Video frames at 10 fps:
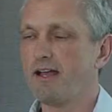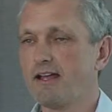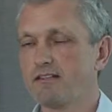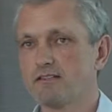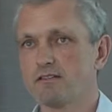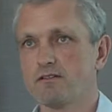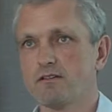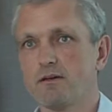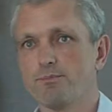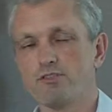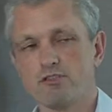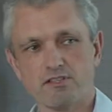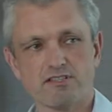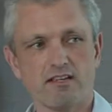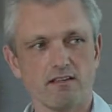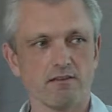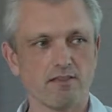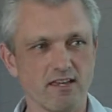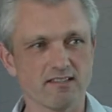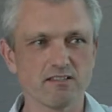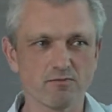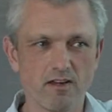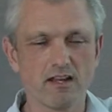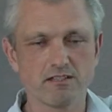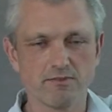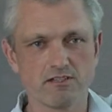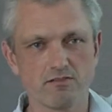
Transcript: And producing this is relatively